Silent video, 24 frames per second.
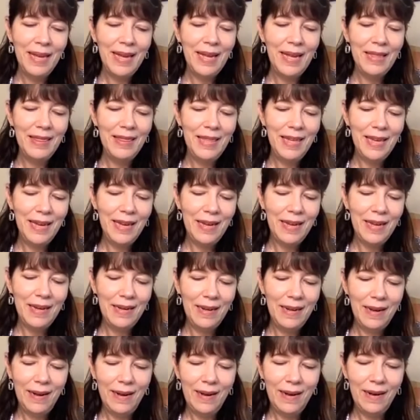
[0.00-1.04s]
And
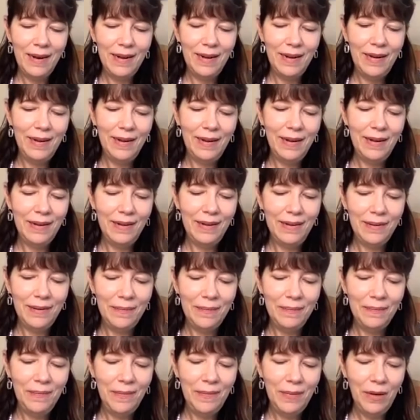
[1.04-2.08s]
then I
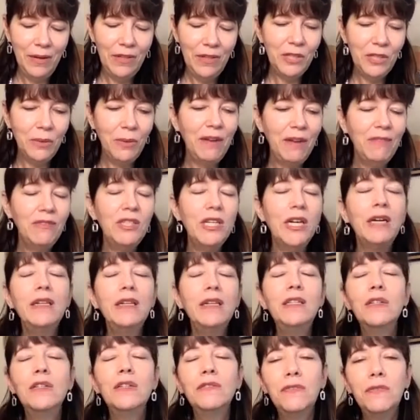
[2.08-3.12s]
also have
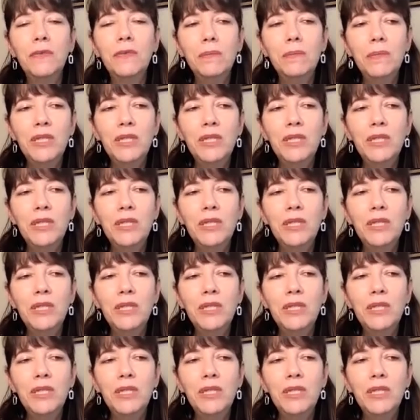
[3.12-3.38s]
tons of